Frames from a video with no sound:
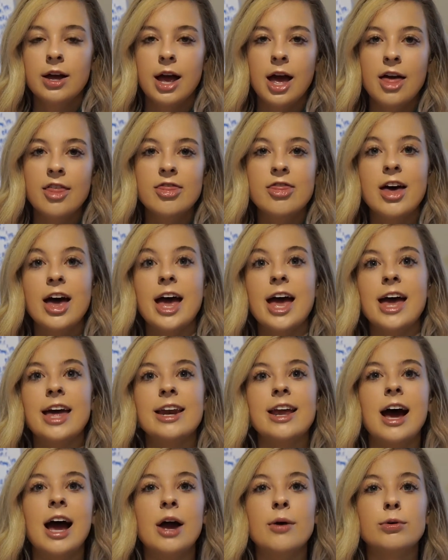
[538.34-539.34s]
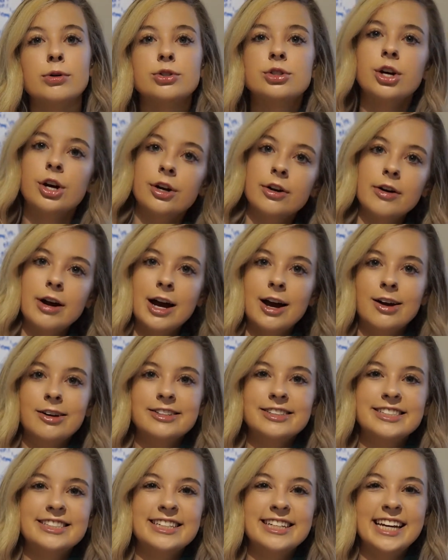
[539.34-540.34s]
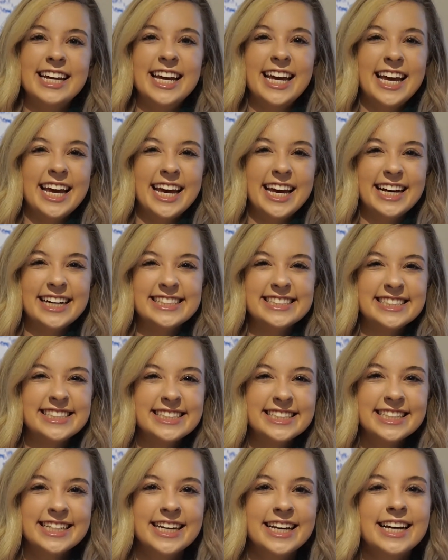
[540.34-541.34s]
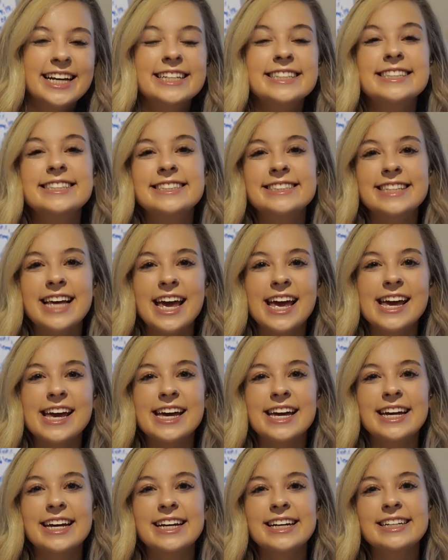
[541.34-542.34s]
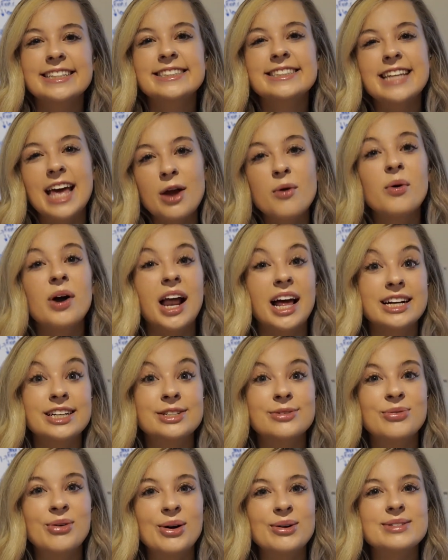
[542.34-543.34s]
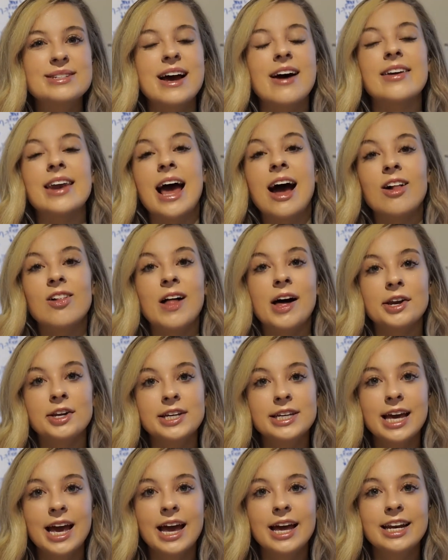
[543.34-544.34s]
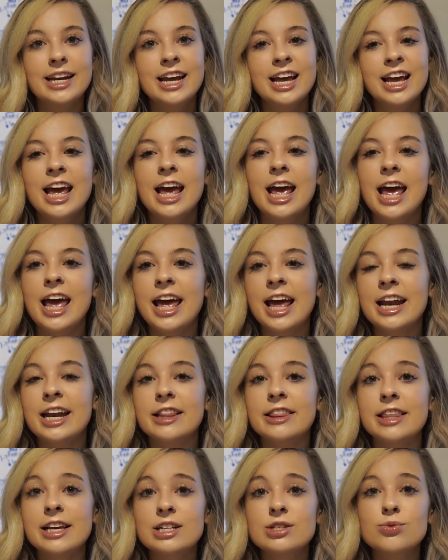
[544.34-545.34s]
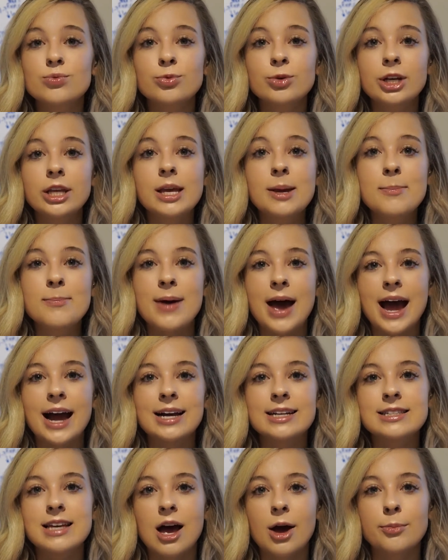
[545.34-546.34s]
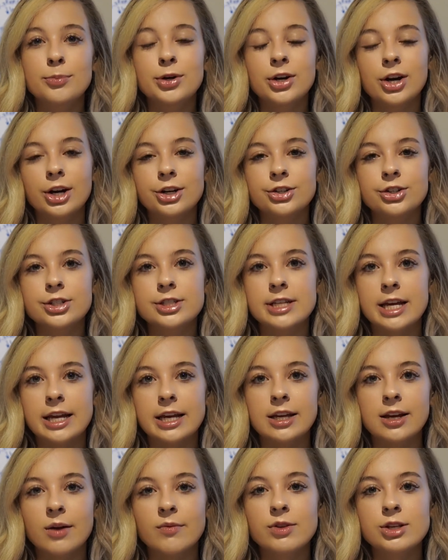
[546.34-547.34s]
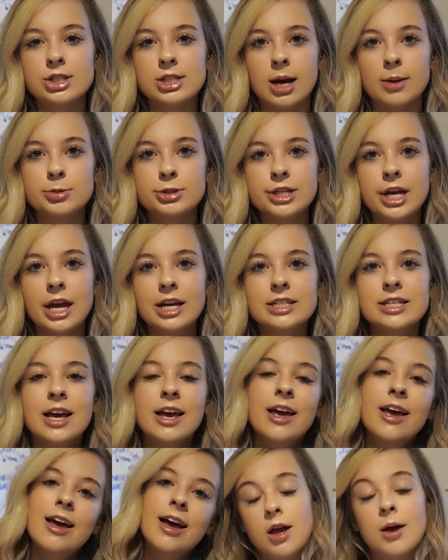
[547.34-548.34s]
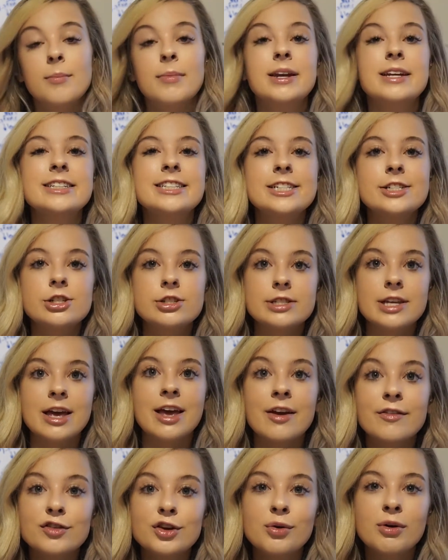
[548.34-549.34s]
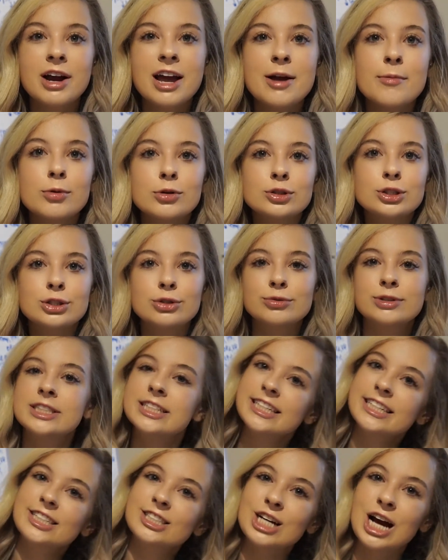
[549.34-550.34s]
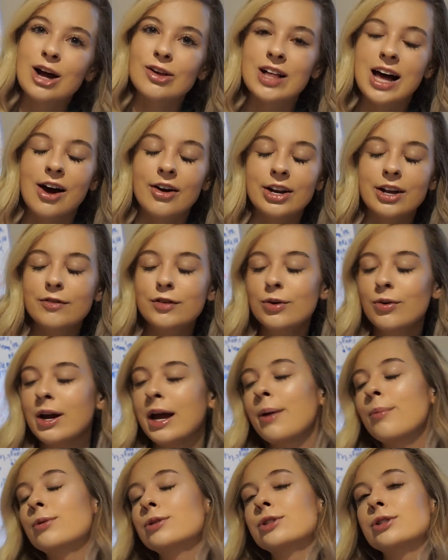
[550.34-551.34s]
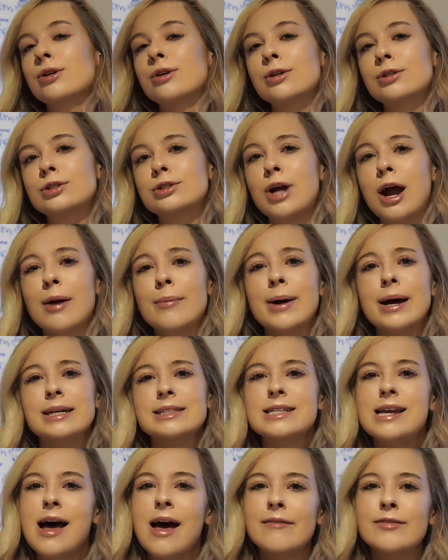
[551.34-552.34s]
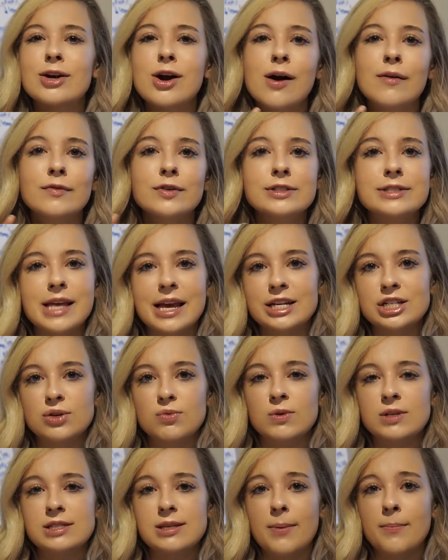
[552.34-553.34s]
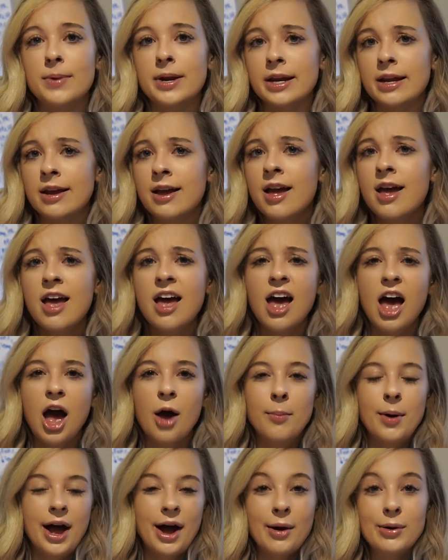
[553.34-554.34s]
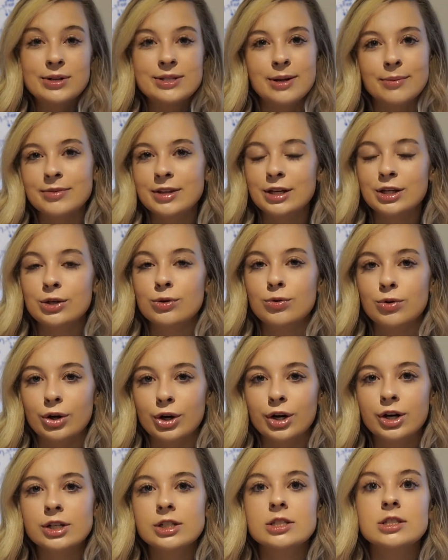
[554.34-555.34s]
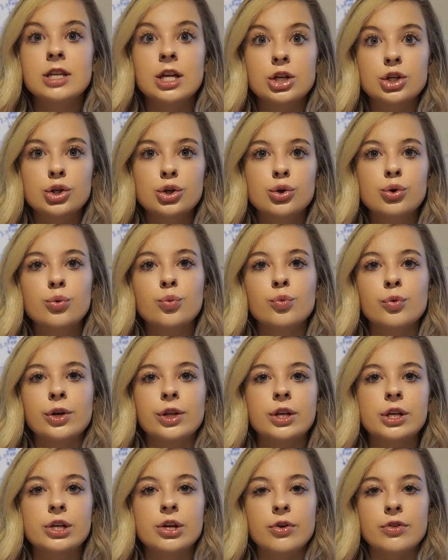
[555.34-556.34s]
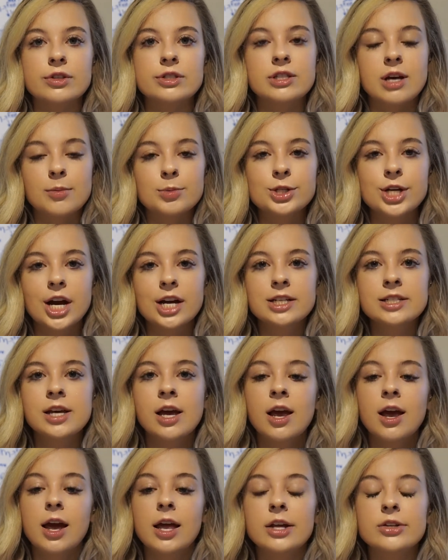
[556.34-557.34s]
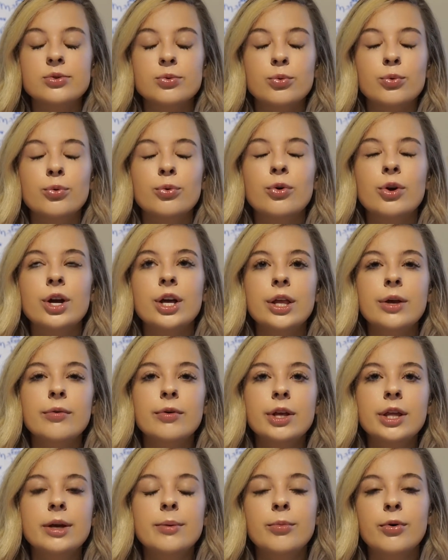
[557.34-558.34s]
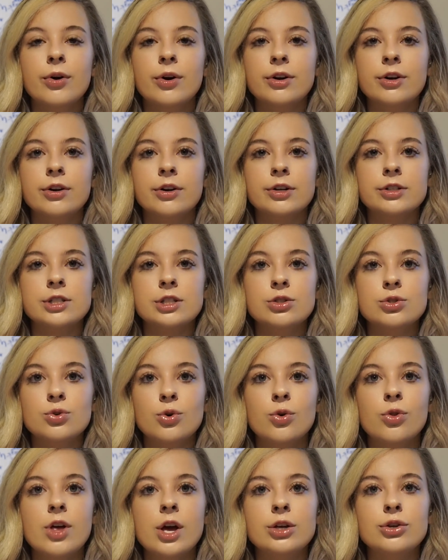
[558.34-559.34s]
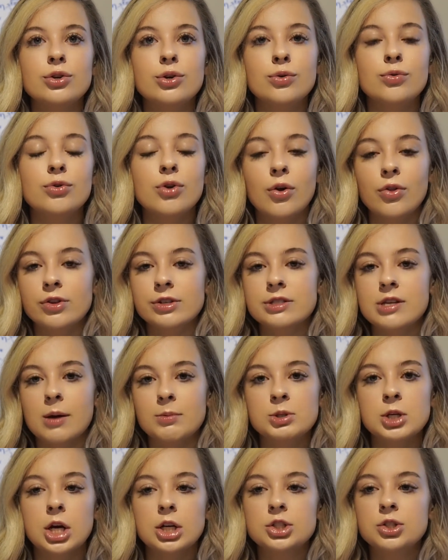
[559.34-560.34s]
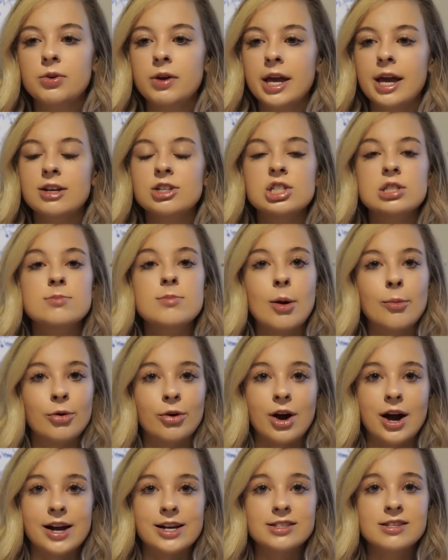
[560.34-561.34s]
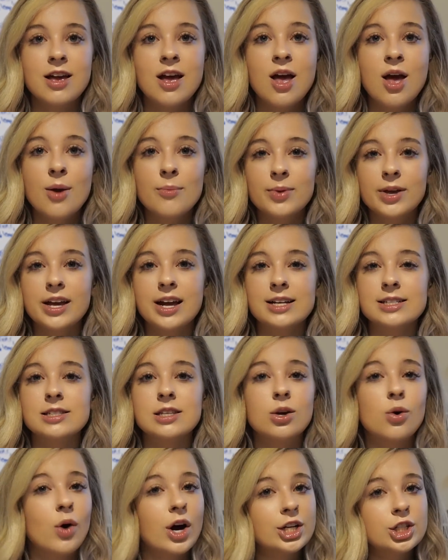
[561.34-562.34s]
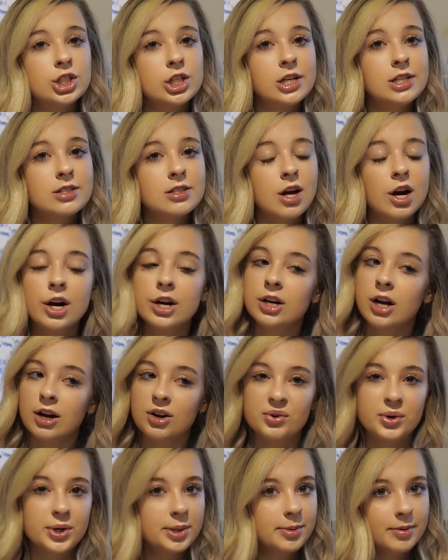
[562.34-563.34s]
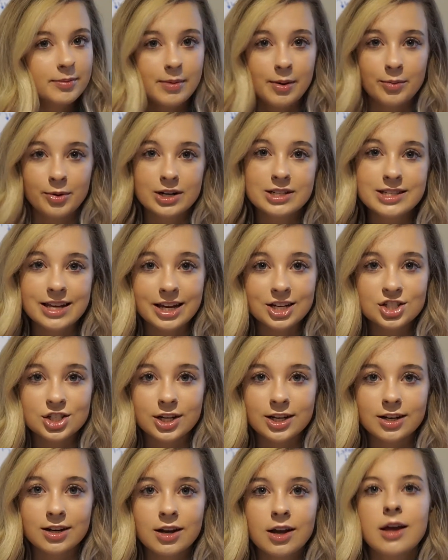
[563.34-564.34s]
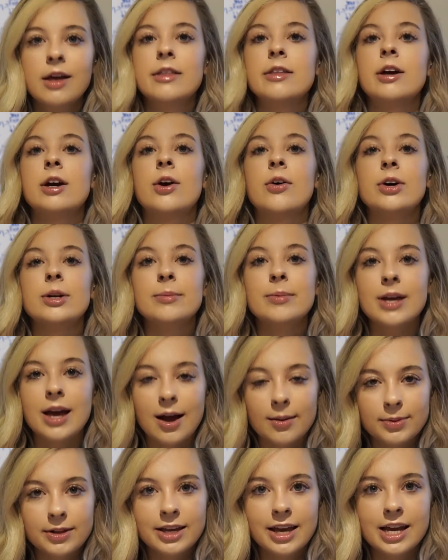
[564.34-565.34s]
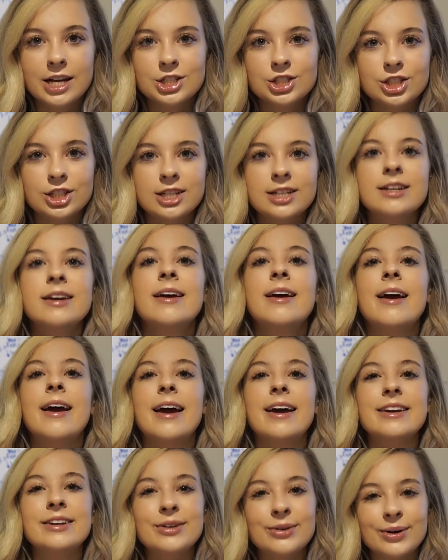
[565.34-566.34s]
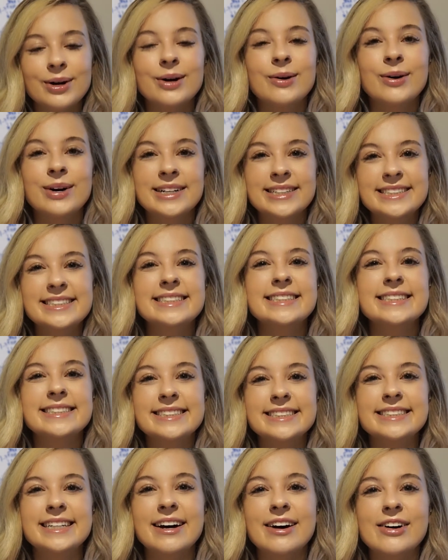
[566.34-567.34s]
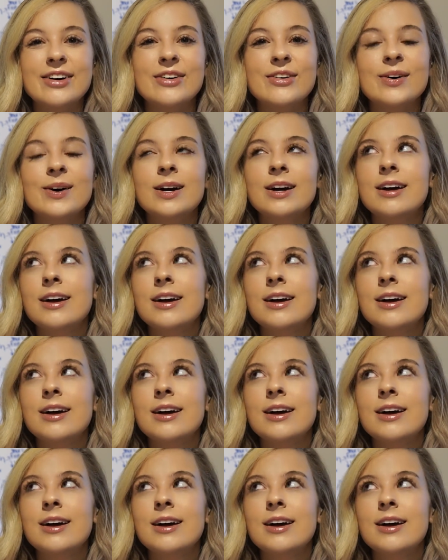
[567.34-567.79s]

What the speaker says: and then I will turn around and say what I just wrote down out loud again. And this really backs up your understanding of the subject. Many teachers say if you are able to teach out loud, if you are able to go to Starbucks and have a conversation with somebody about something you learned, then you really know the subject. And it's really, really important in nursing school that you know the subject. You can't just memorize, because the questions are not going to be memorization, they're going to be application, and you are going to need to know,